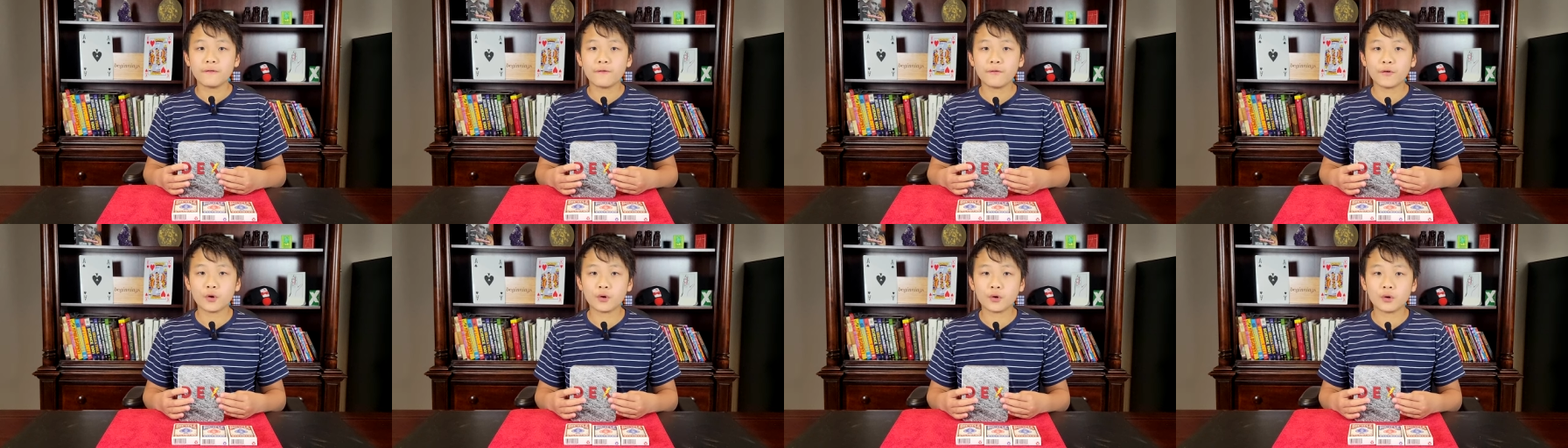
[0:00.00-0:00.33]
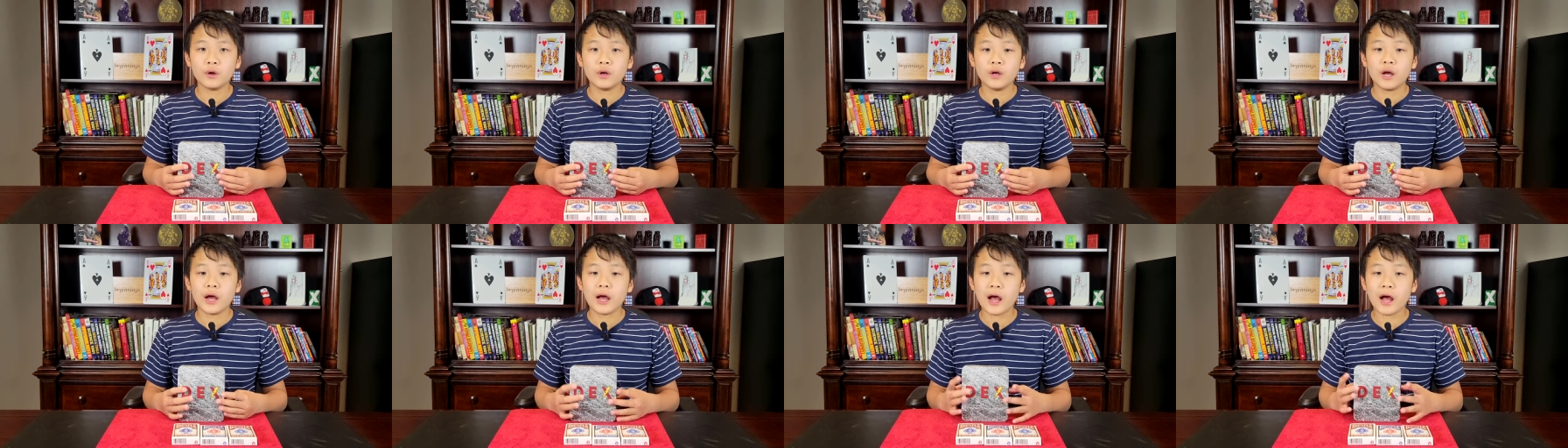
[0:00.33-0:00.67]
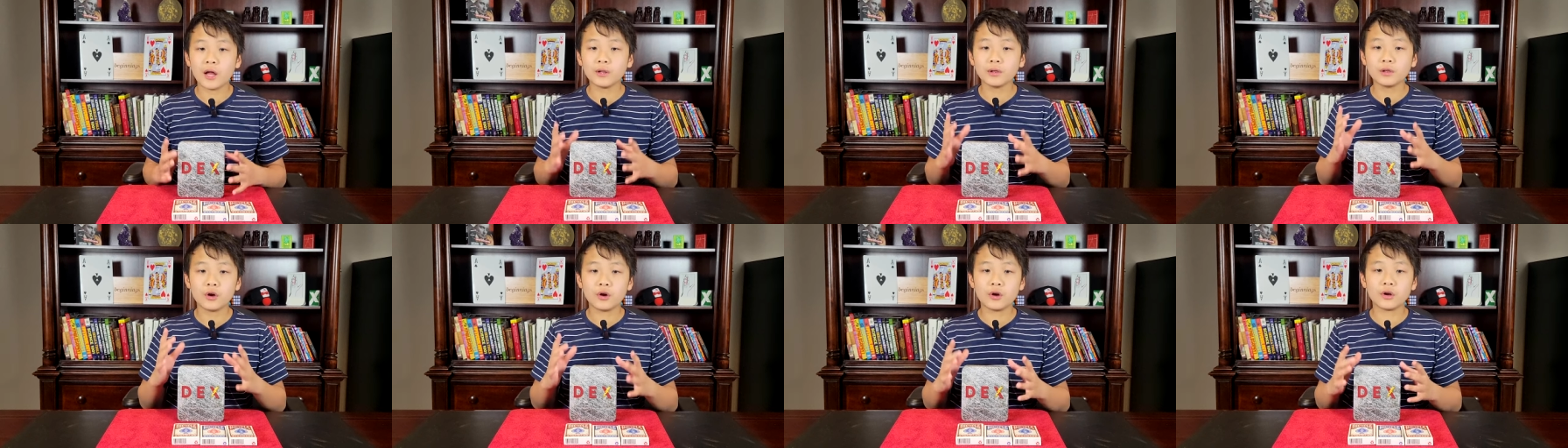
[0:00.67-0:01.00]
for
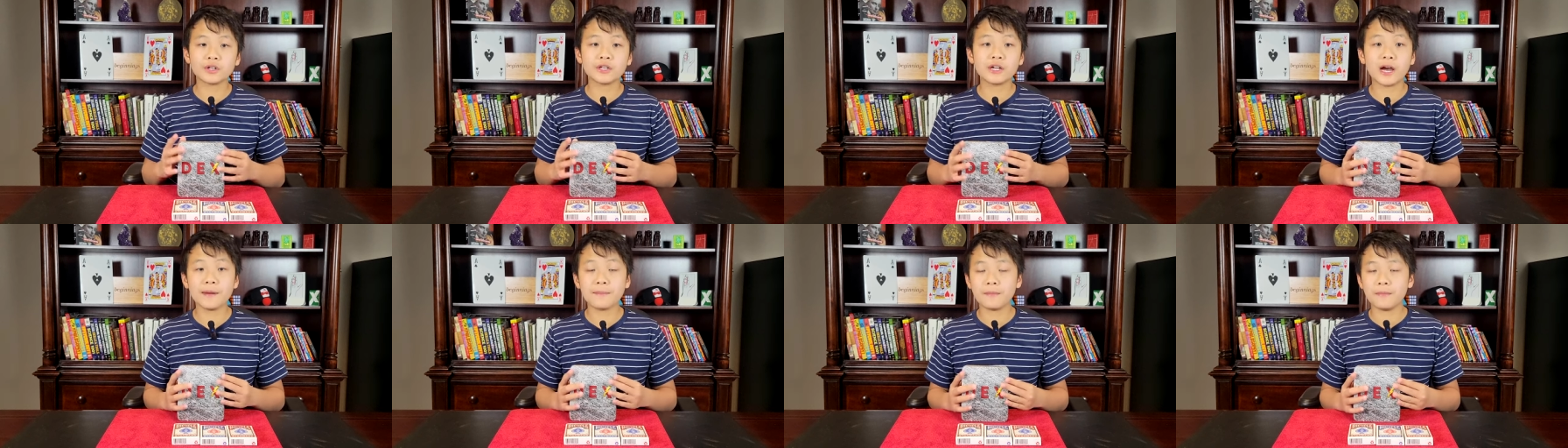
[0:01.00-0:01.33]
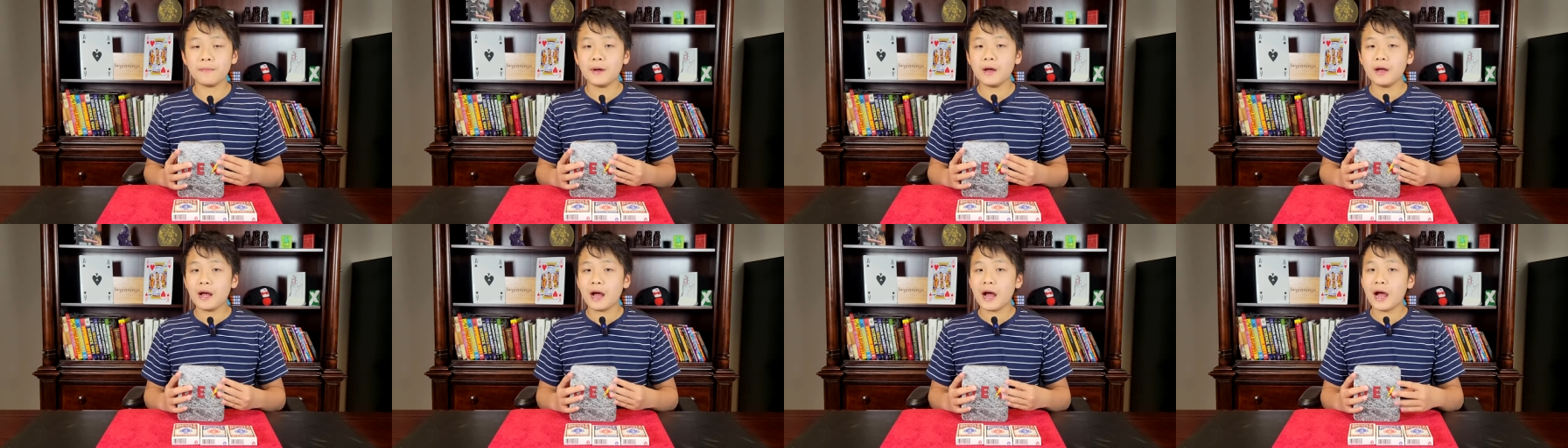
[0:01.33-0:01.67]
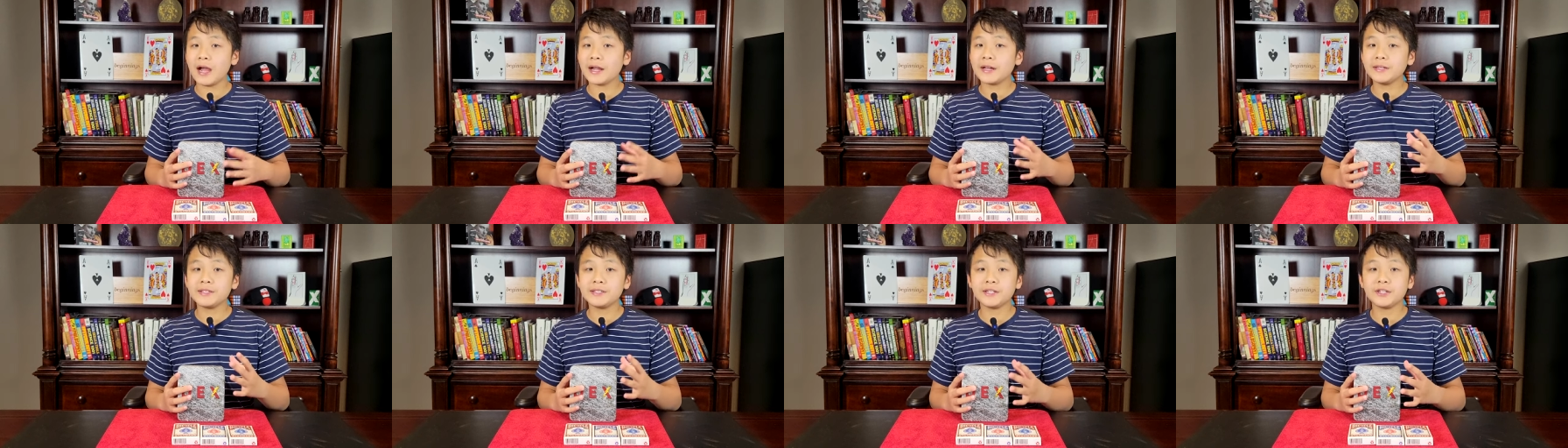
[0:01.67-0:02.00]
a long time.
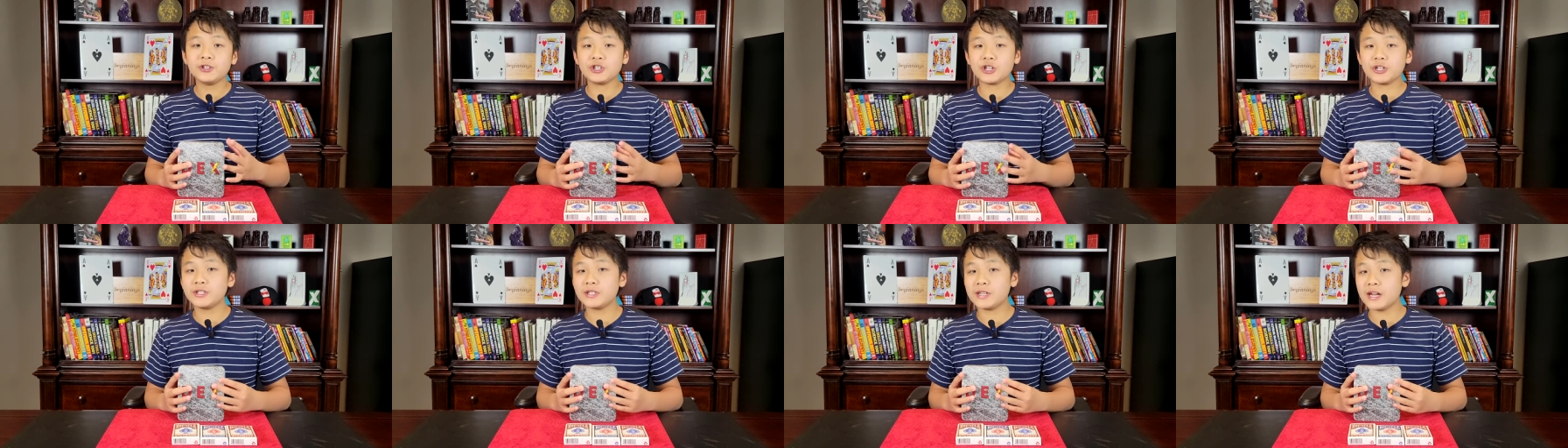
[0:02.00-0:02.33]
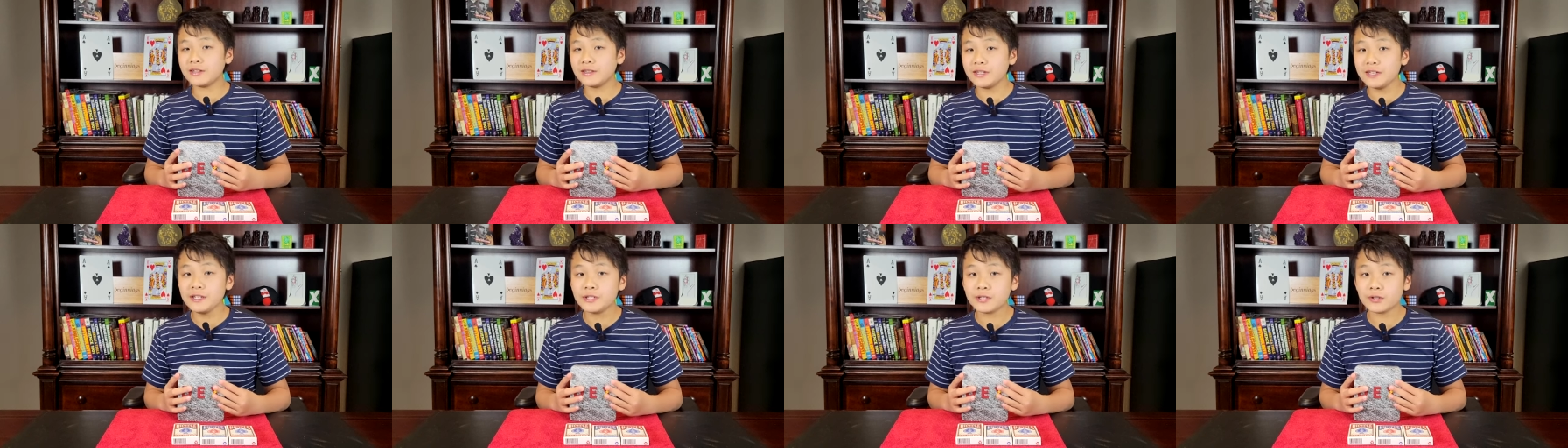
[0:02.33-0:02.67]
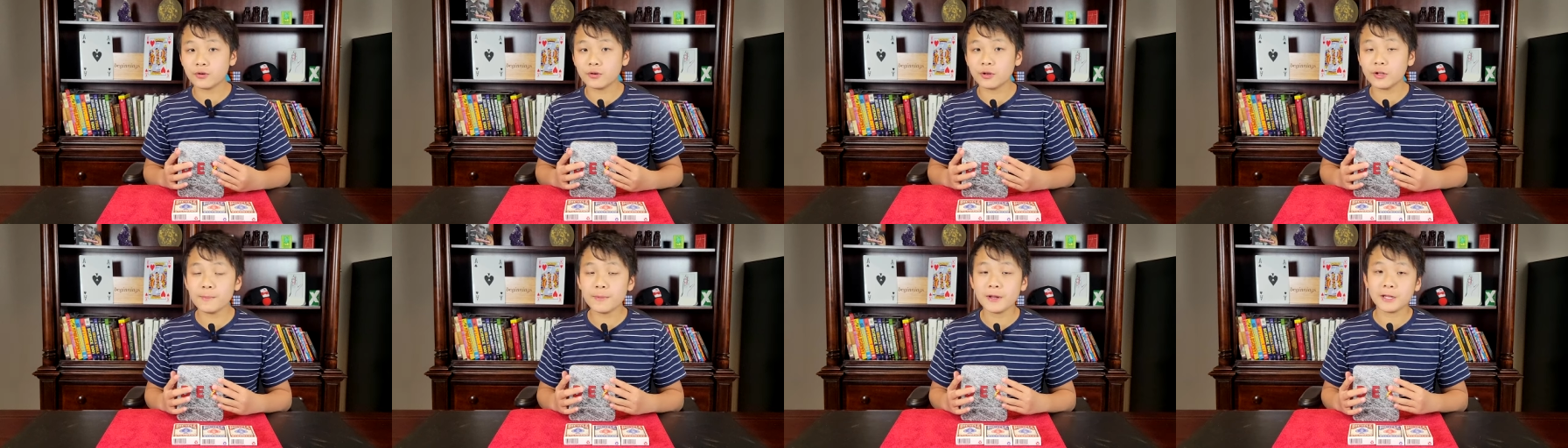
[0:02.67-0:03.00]
I'd suggest at least
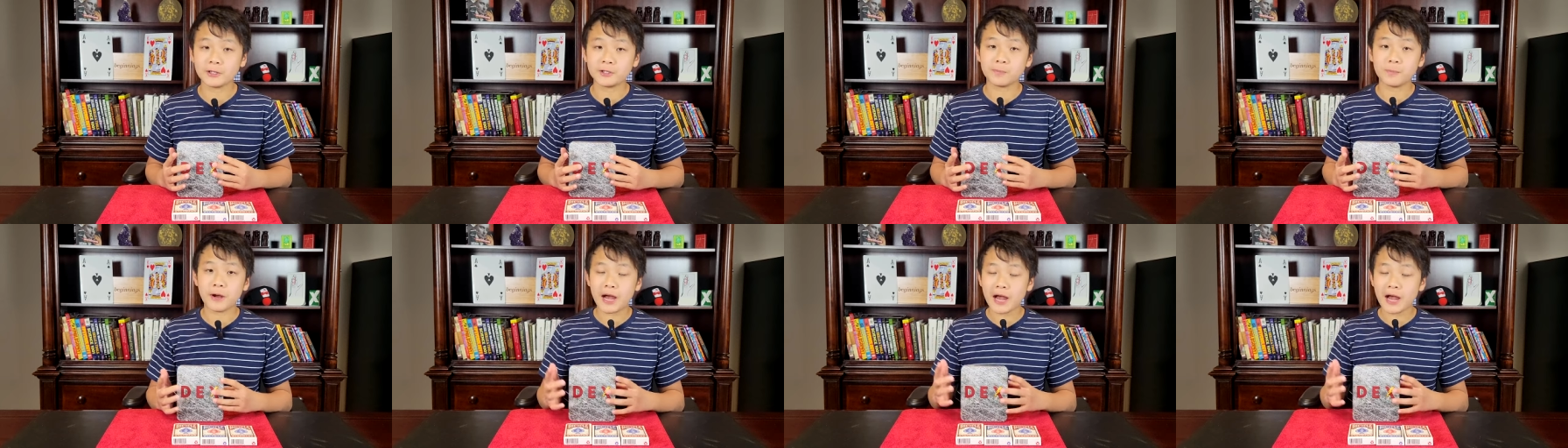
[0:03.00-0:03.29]
30 minutes,